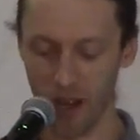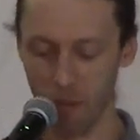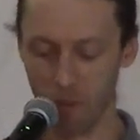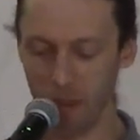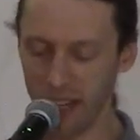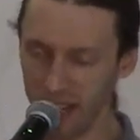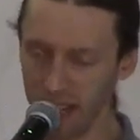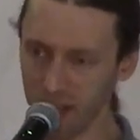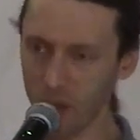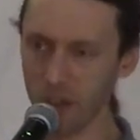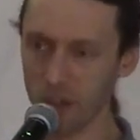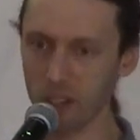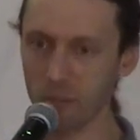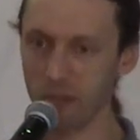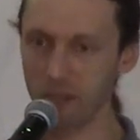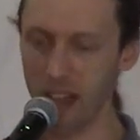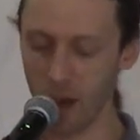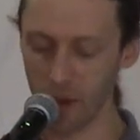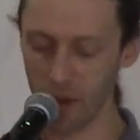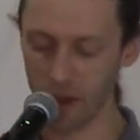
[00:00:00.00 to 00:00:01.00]
But he talks them
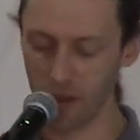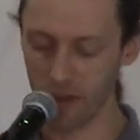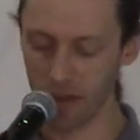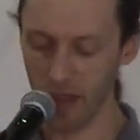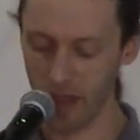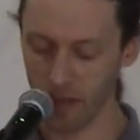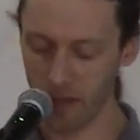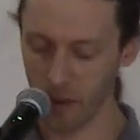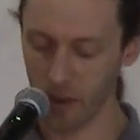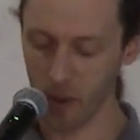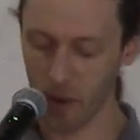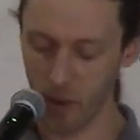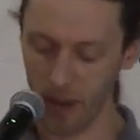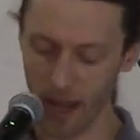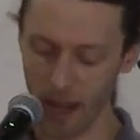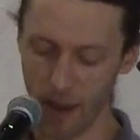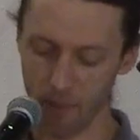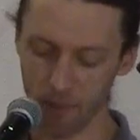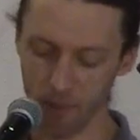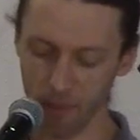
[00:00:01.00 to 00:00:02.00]
down, and they're
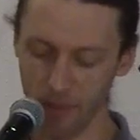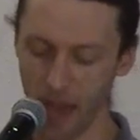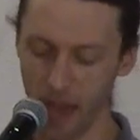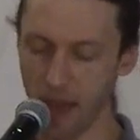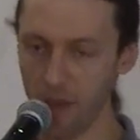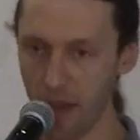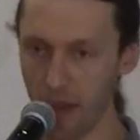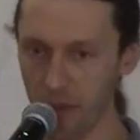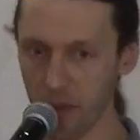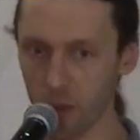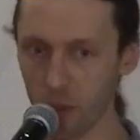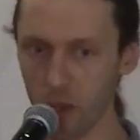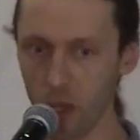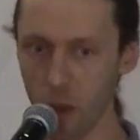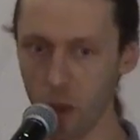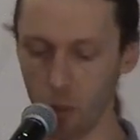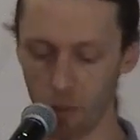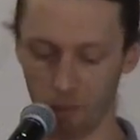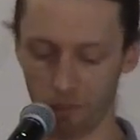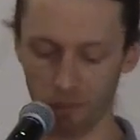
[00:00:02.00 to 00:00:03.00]
okay. And then they're
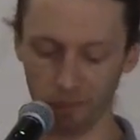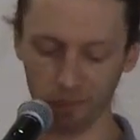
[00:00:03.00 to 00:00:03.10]
alone.